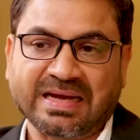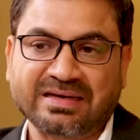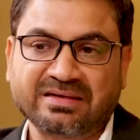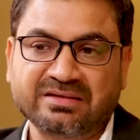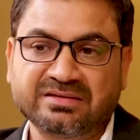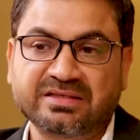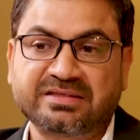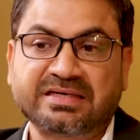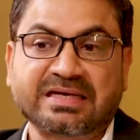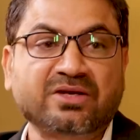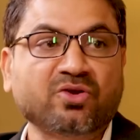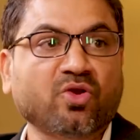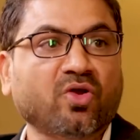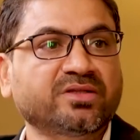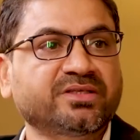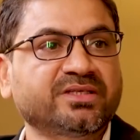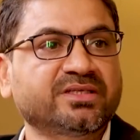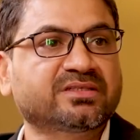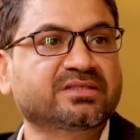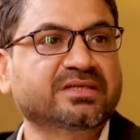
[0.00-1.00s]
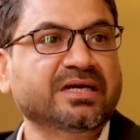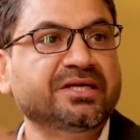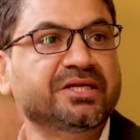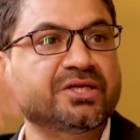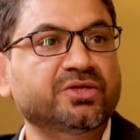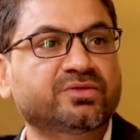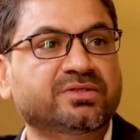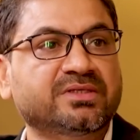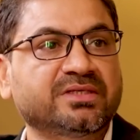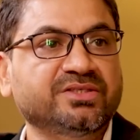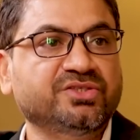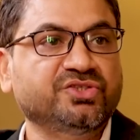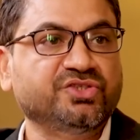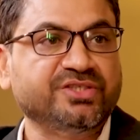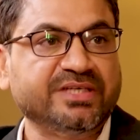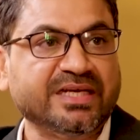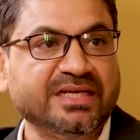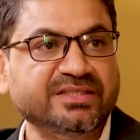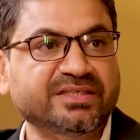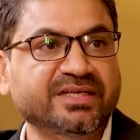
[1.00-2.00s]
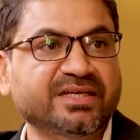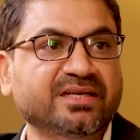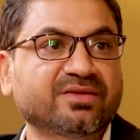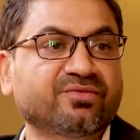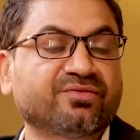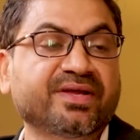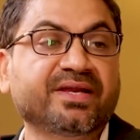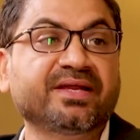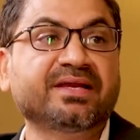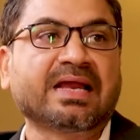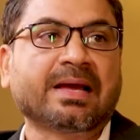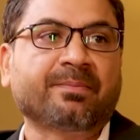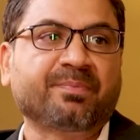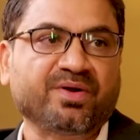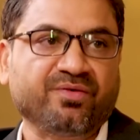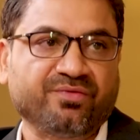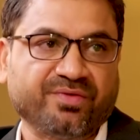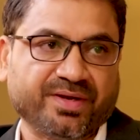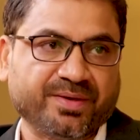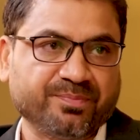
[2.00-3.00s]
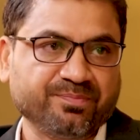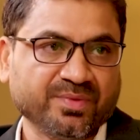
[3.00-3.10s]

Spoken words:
and the technology is continuously changing in a very rapid way.